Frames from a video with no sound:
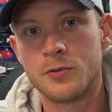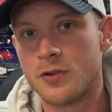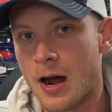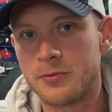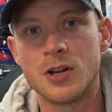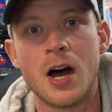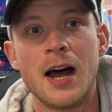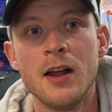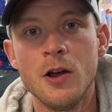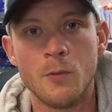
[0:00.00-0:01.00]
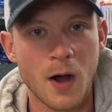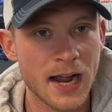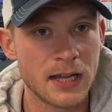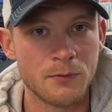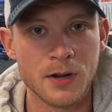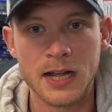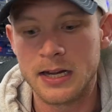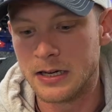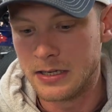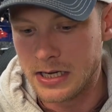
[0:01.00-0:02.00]
drop shot, wacky
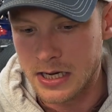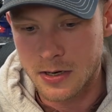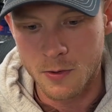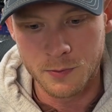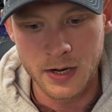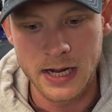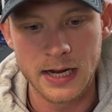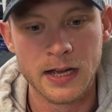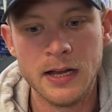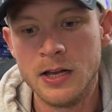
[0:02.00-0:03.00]
rig, Nico rig,